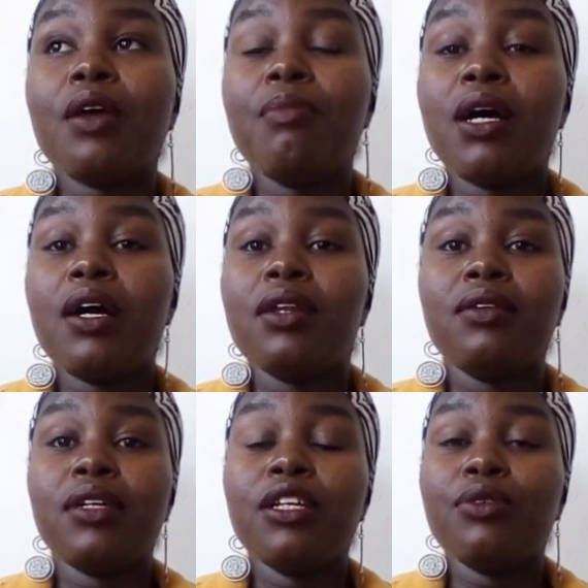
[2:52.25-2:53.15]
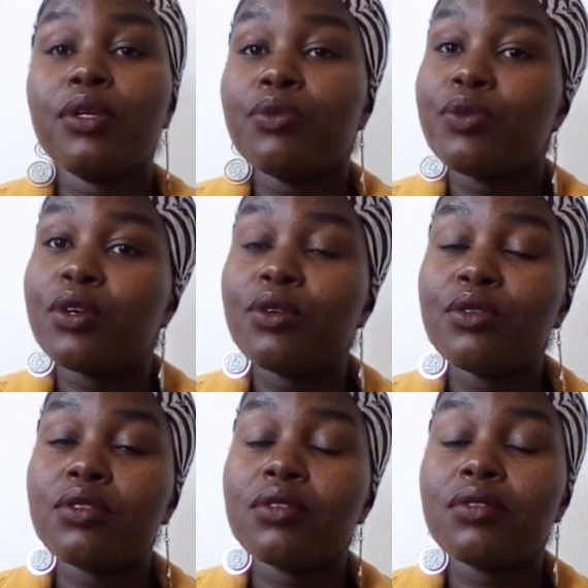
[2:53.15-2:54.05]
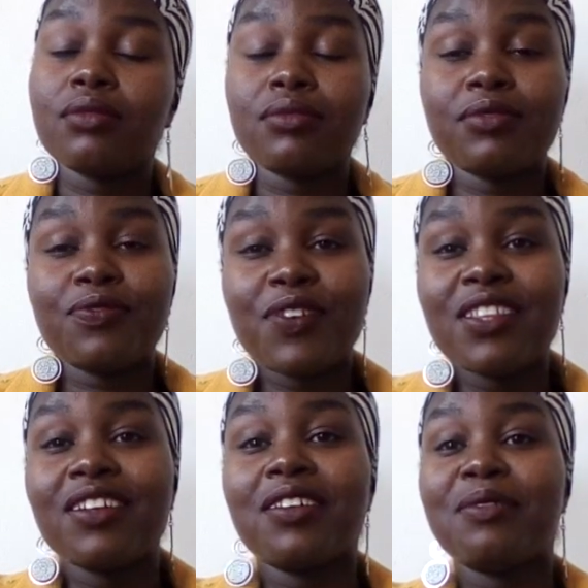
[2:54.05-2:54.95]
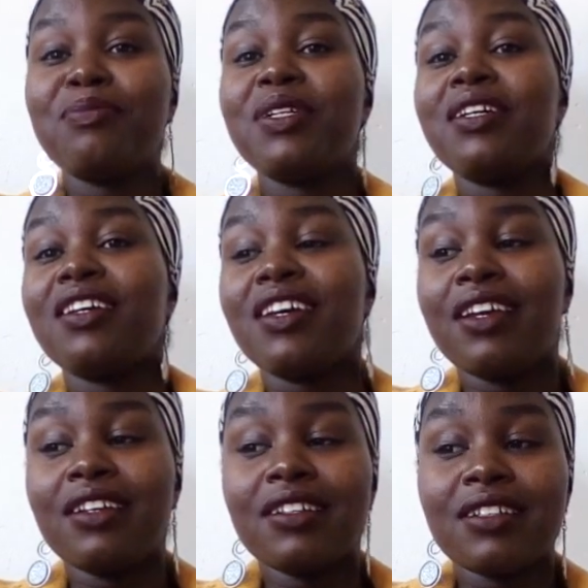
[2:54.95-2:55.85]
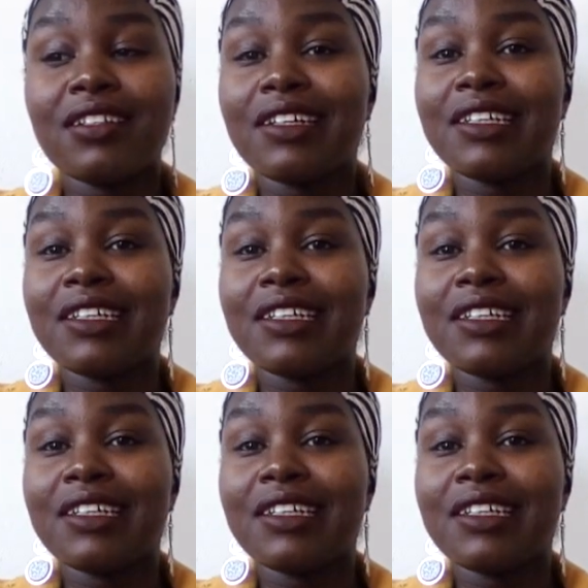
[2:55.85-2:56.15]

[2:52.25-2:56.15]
But anyway, without further rambling and